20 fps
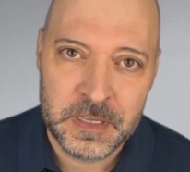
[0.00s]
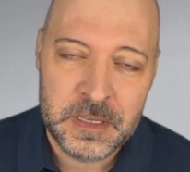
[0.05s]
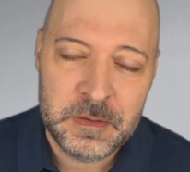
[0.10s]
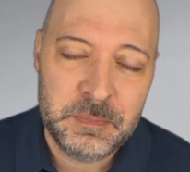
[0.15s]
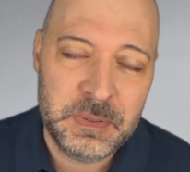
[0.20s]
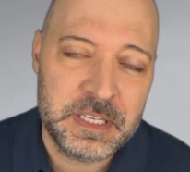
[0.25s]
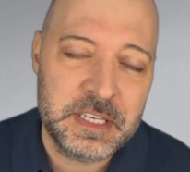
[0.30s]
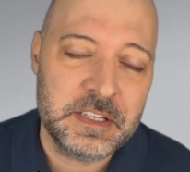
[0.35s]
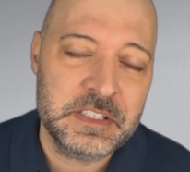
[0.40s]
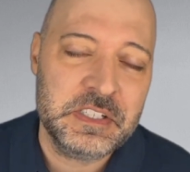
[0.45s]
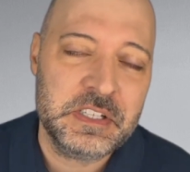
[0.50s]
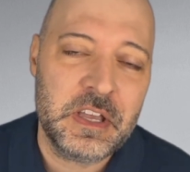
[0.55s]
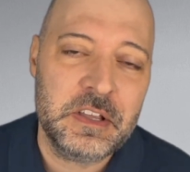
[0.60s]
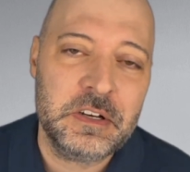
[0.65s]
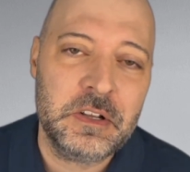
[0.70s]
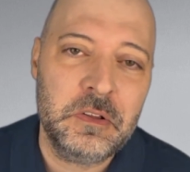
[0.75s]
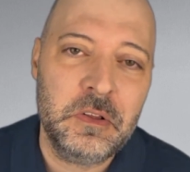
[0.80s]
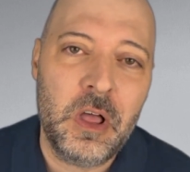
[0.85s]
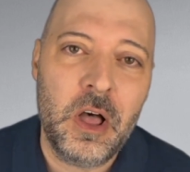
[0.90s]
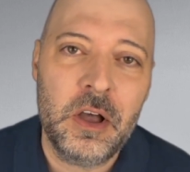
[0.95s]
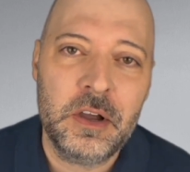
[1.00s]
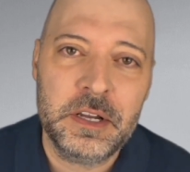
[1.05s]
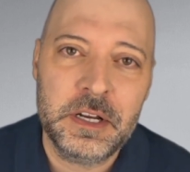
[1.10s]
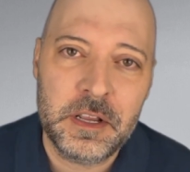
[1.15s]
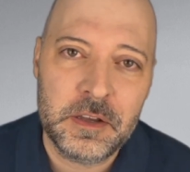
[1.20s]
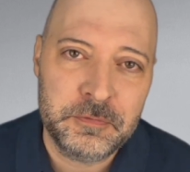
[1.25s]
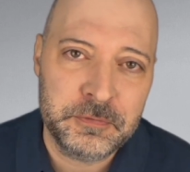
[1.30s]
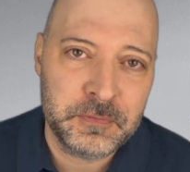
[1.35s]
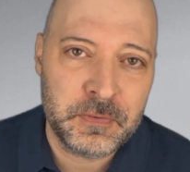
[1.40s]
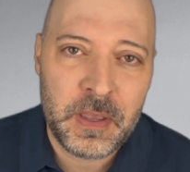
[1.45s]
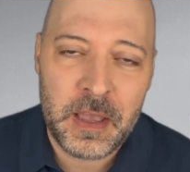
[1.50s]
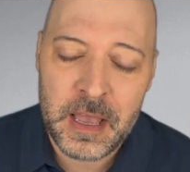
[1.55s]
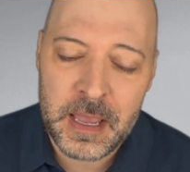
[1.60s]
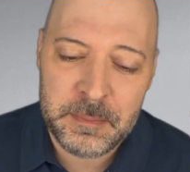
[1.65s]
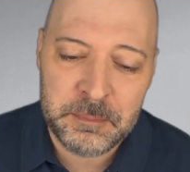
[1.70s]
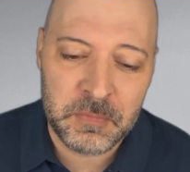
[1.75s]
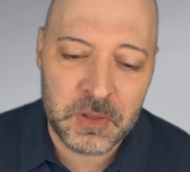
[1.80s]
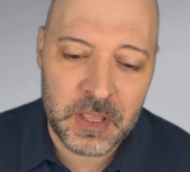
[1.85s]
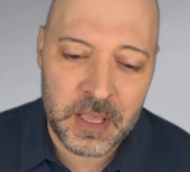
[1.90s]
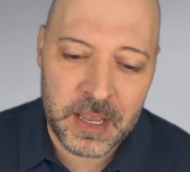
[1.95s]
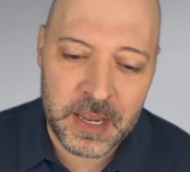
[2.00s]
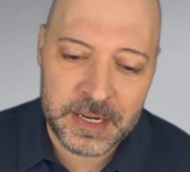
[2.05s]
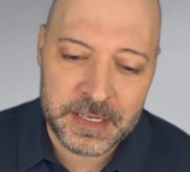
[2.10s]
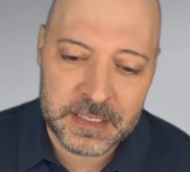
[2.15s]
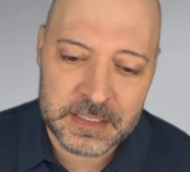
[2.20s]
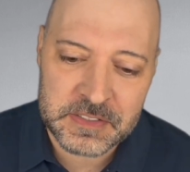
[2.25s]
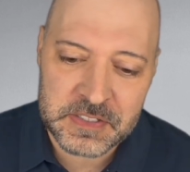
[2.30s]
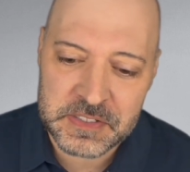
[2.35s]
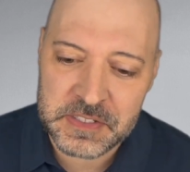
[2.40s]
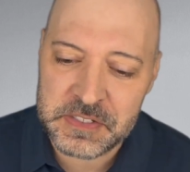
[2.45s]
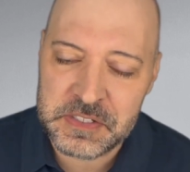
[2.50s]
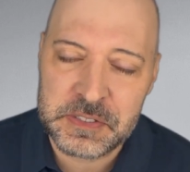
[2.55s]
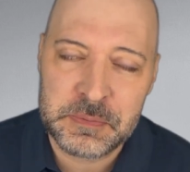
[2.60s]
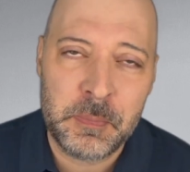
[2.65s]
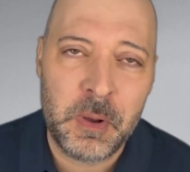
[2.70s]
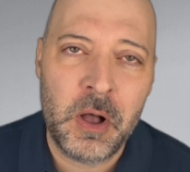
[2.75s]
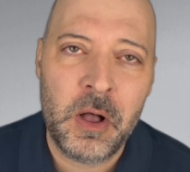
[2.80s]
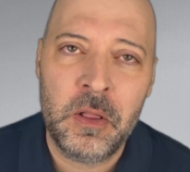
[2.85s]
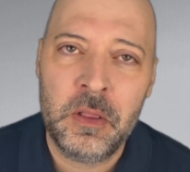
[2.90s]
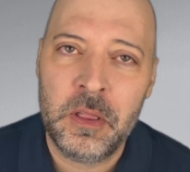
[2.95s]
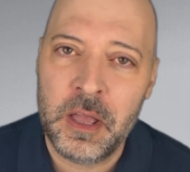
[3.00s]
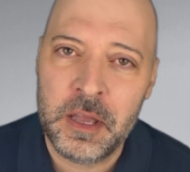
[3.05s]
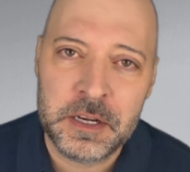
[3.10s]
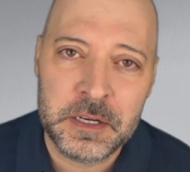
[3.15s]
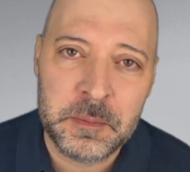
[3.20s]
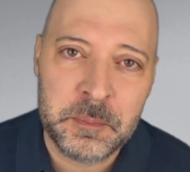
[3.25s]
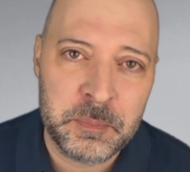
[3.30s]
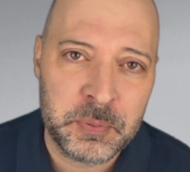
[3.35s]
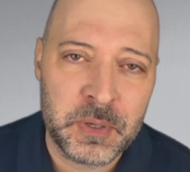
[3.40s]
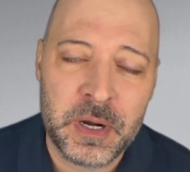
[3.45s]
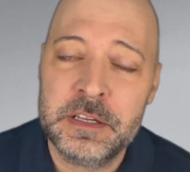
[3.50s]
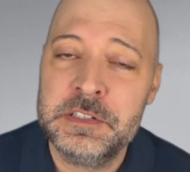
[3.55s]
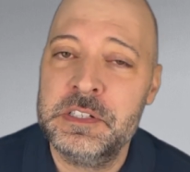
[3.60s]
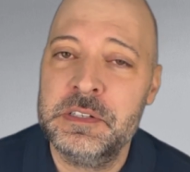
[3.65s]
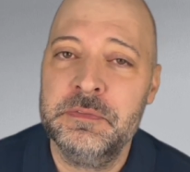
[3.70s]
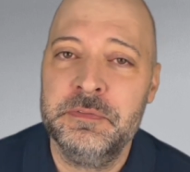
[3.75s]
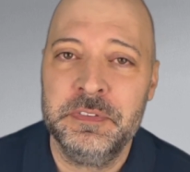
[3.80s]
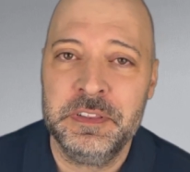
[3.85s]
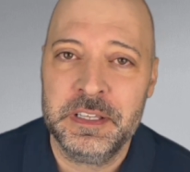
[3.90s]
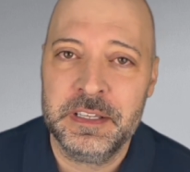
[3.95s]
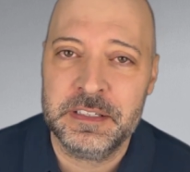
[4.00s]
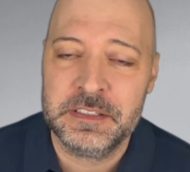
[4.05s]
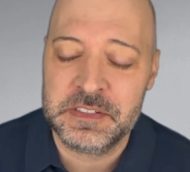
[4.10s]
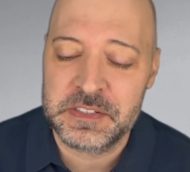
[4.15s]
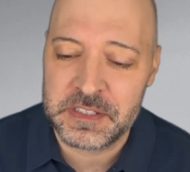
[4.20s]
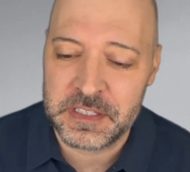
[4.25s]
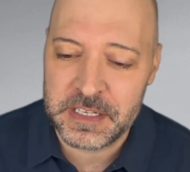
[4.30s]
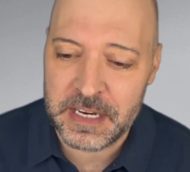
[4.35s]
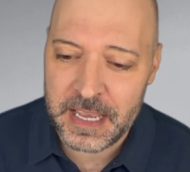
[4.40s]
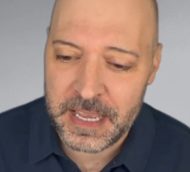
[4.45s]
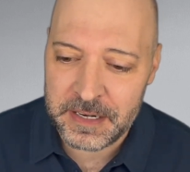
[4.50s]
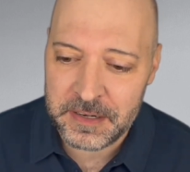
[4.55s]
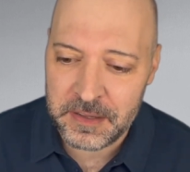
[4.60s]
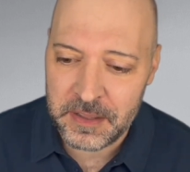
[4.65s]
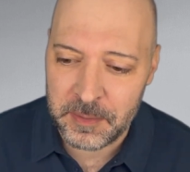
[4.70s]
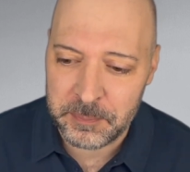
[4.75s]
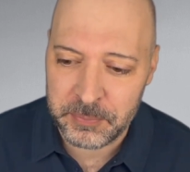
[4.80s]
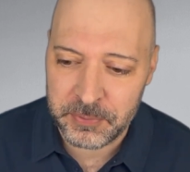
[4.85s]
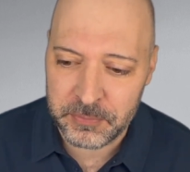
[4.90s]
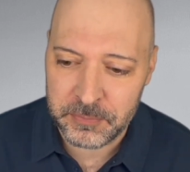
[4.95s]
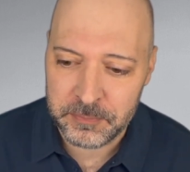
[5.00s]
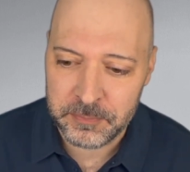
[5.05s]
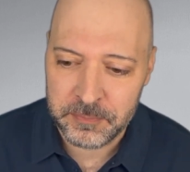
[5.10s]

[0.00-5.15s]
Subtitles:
Because on a long enough timeline, it's the small, unimpressive things that add up.